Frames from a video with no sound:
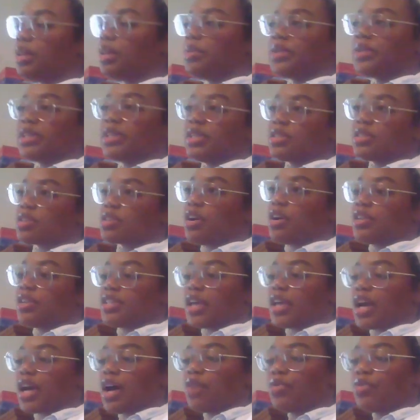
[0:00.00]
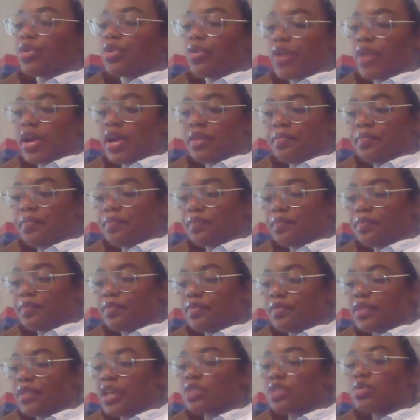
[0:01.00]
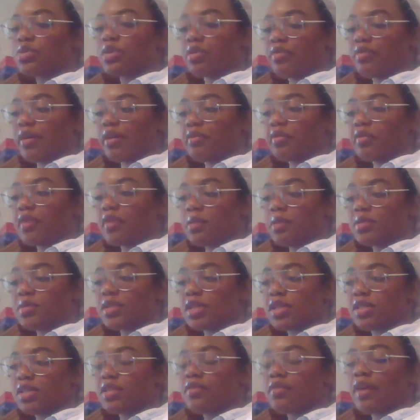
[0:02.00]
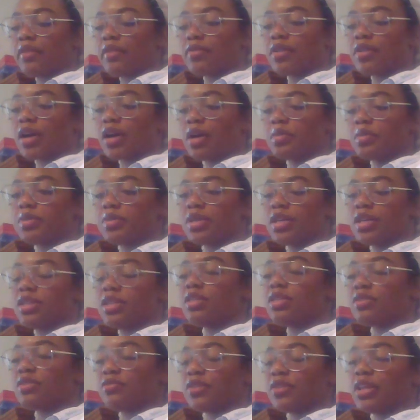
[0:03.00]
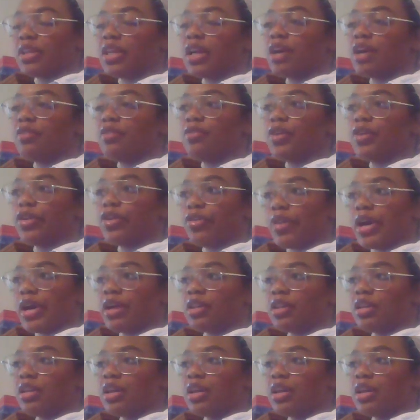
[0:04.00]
with these cards, I got regret. That's what the 5 of Cups is. The 5 of Cups is a feeling of regret